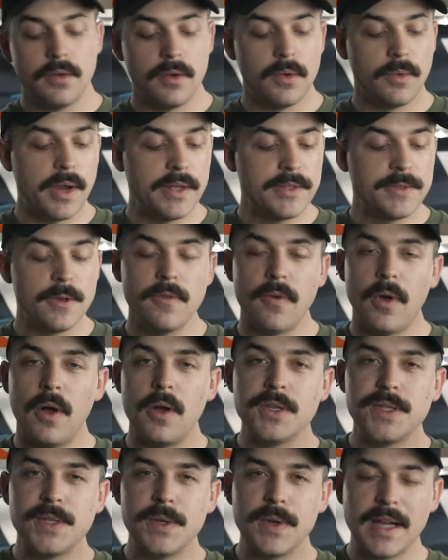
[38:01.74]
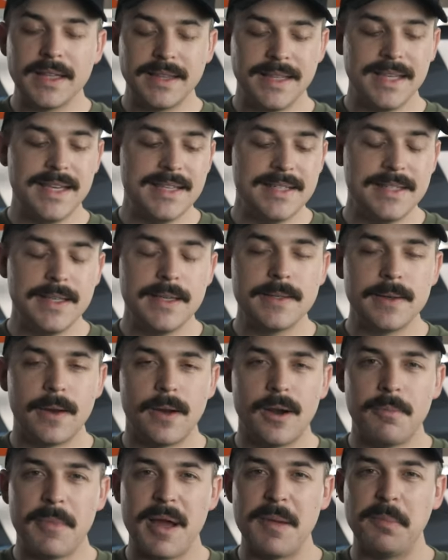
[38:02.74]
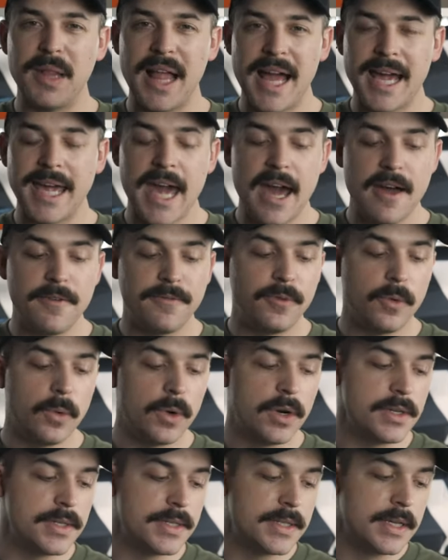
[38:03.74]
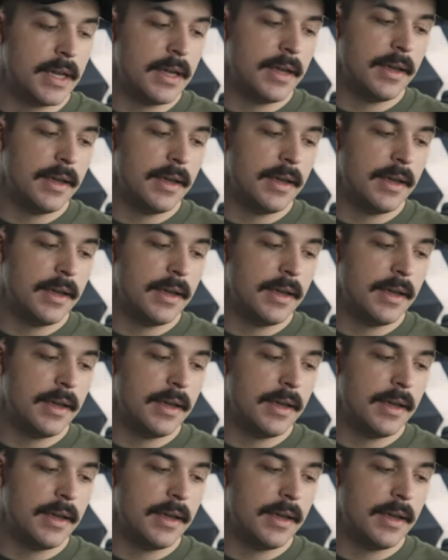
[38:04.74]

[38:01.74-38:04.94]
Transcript: All right, so I've also got these. These are my Black Cat fours.